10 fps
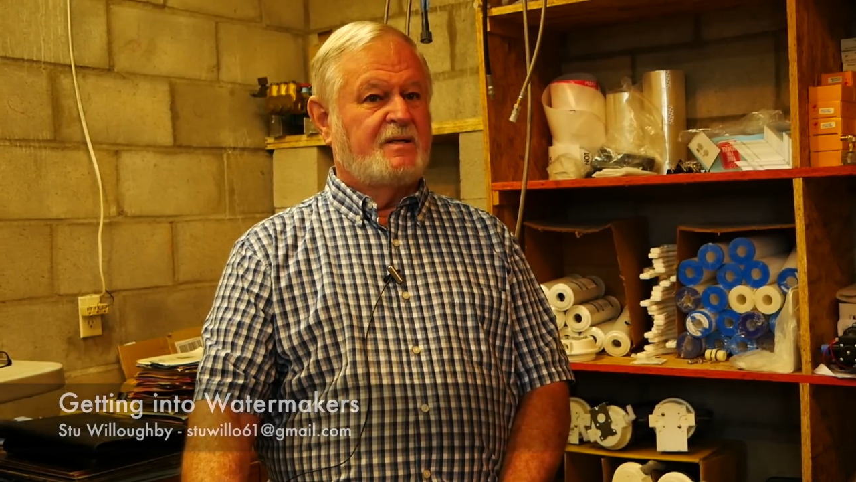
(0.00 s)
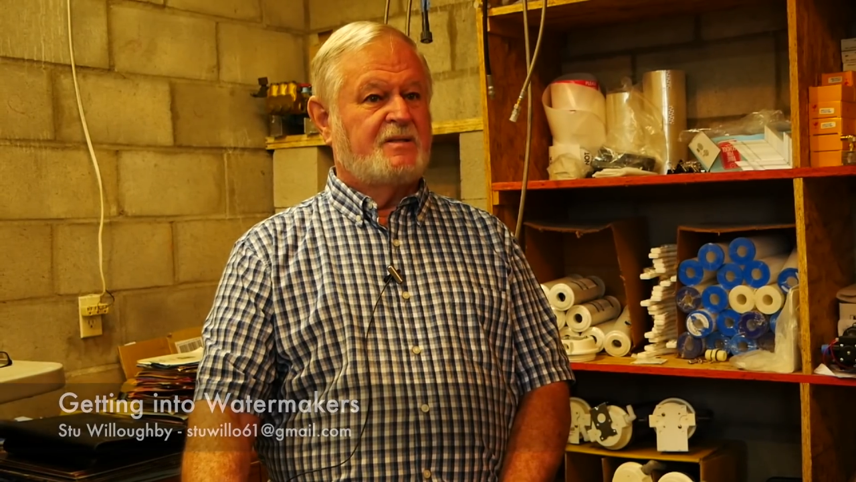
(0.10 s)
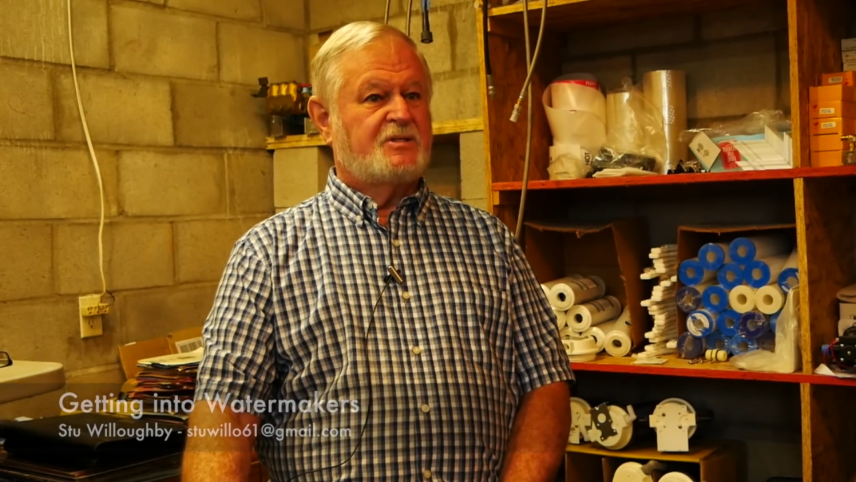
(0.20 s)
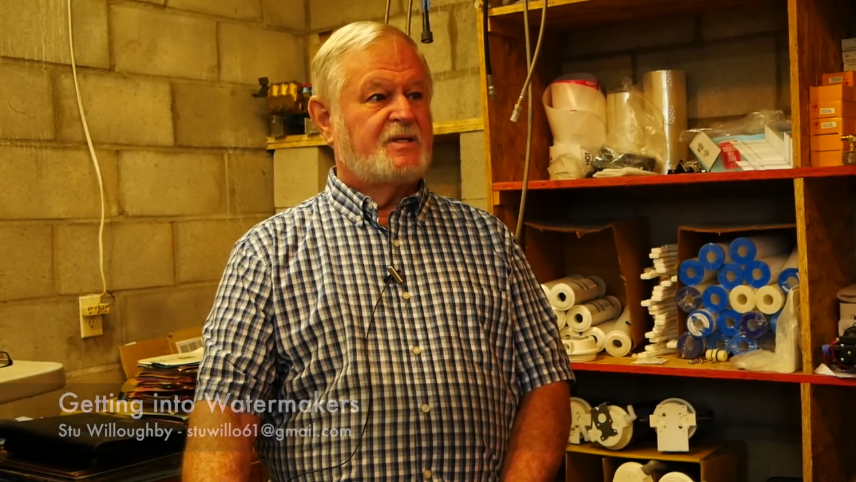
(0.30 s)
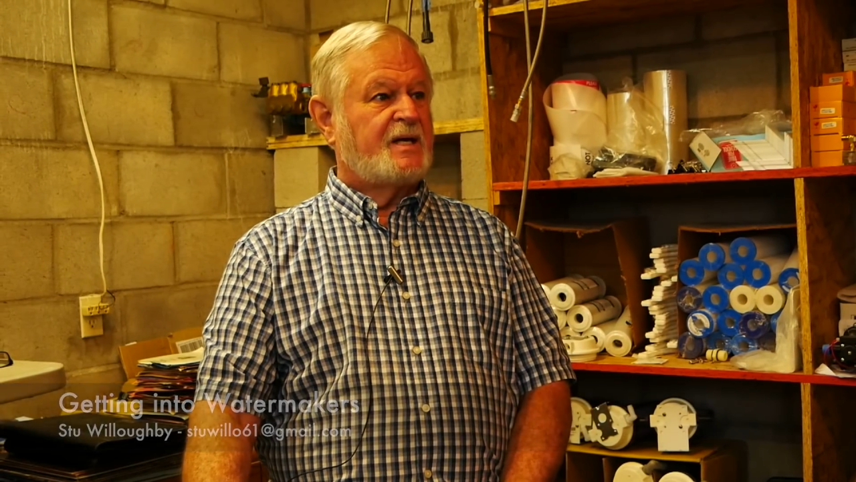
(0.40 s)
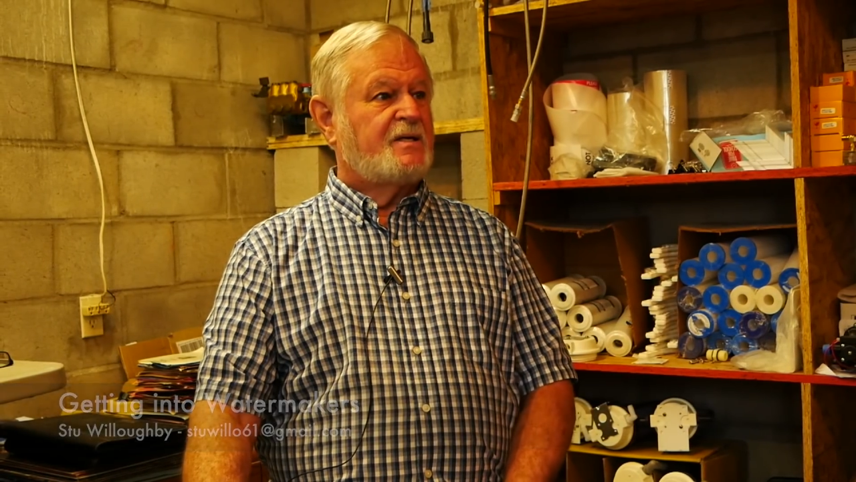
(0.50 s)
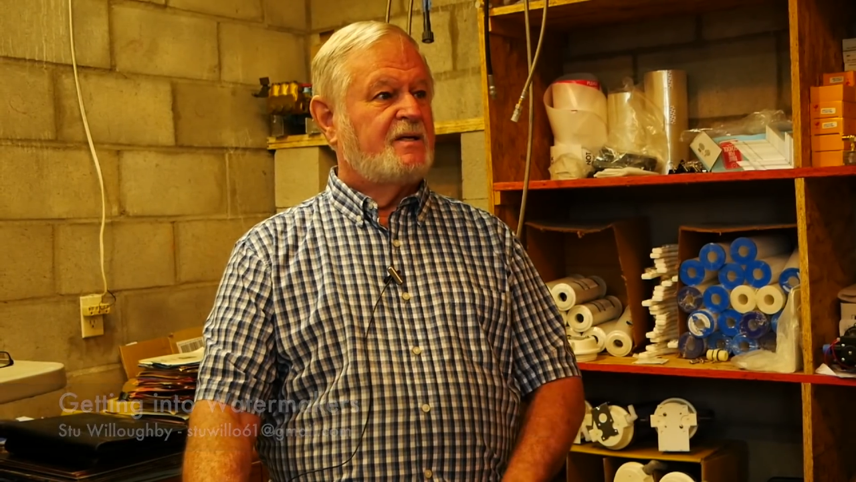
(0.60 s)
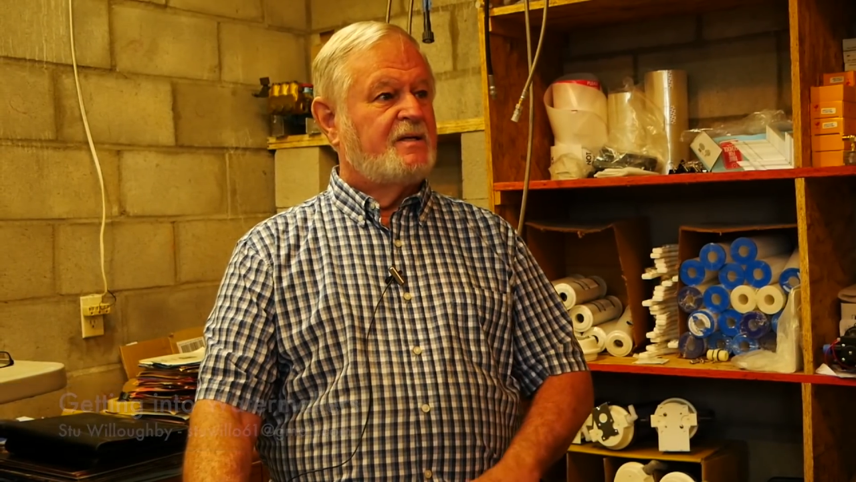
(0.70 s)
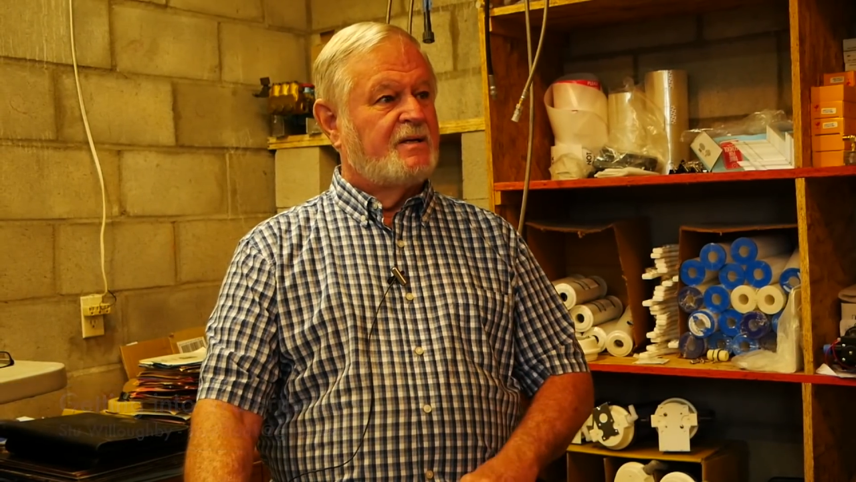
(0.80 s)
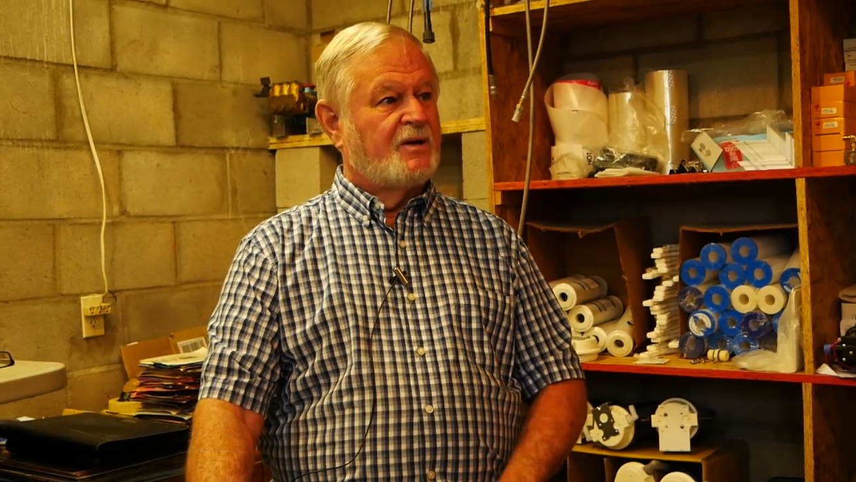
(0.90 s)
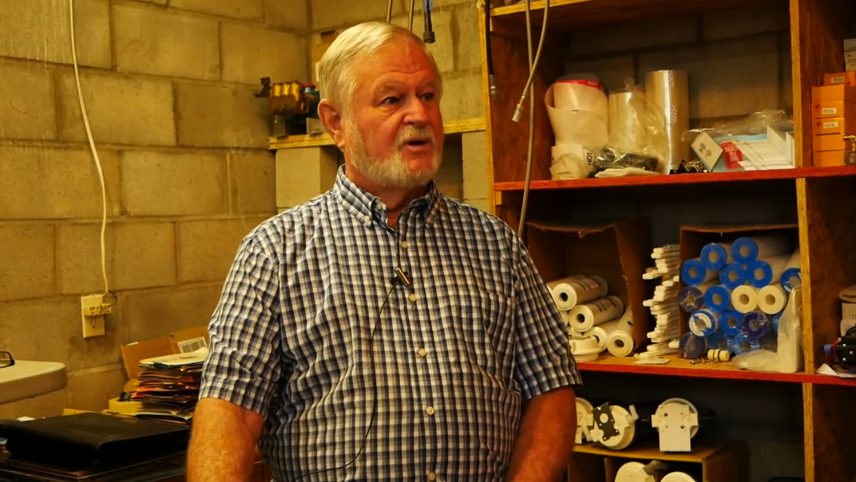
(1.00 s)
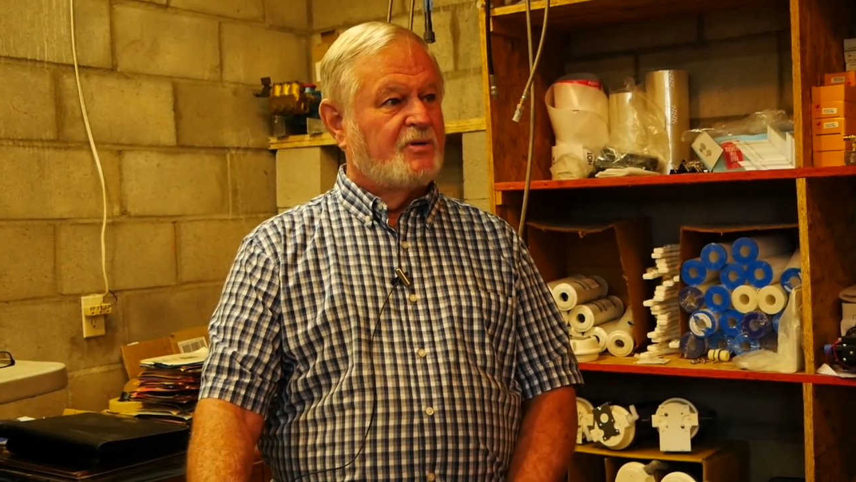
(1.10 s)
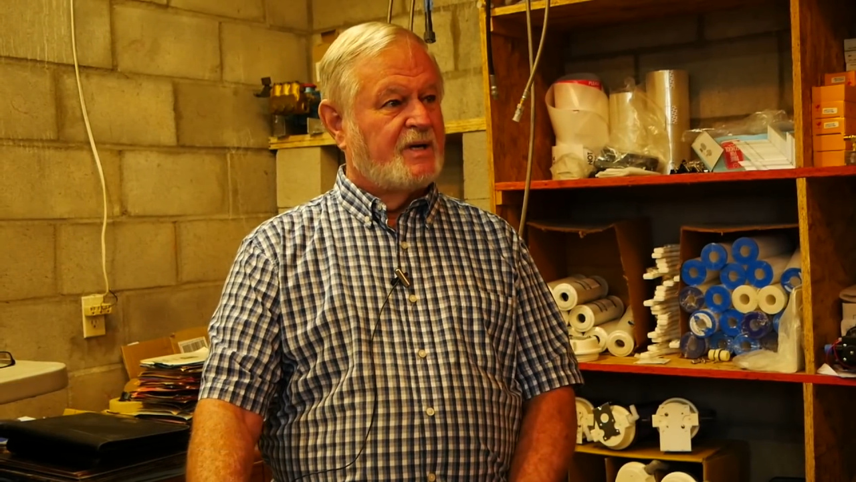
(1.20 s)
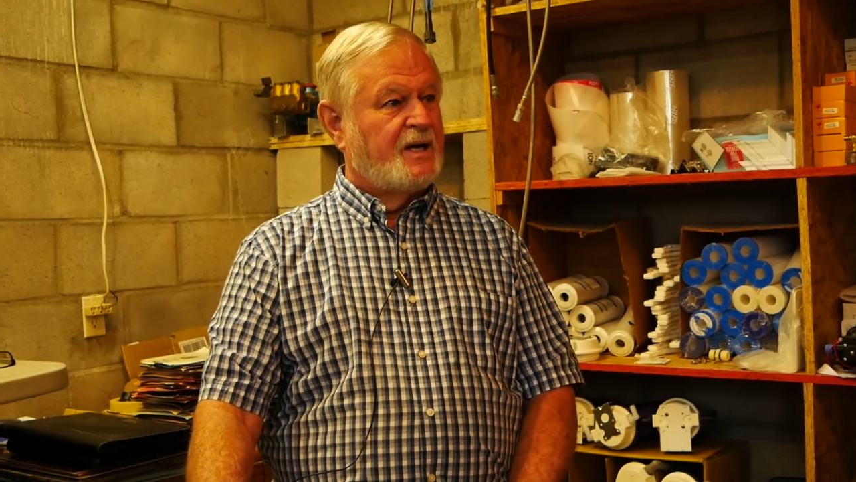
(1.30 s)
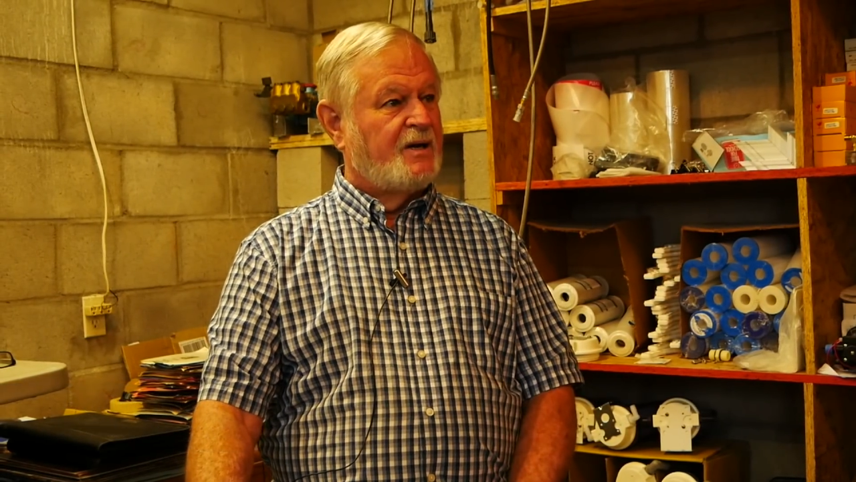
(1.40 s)
dissected it,
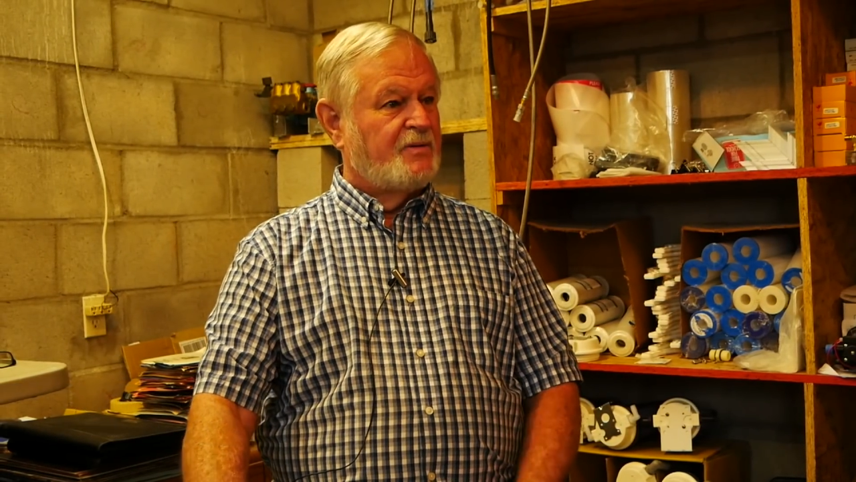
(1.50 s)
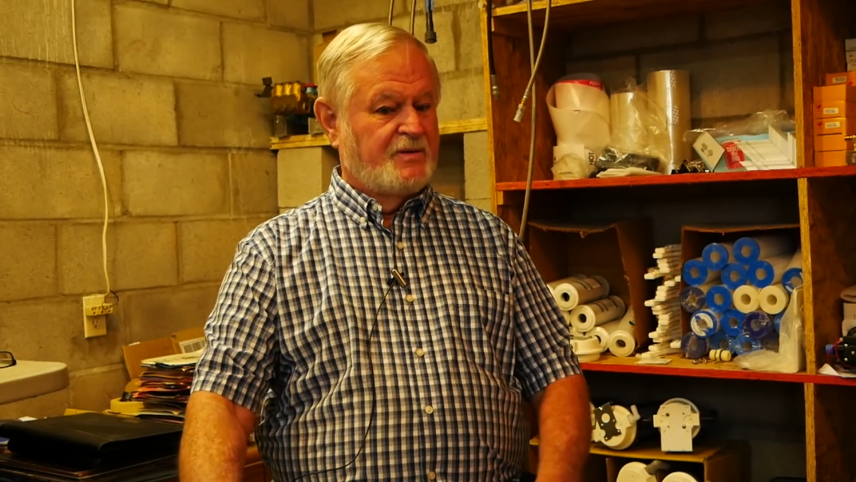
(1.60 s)
learned how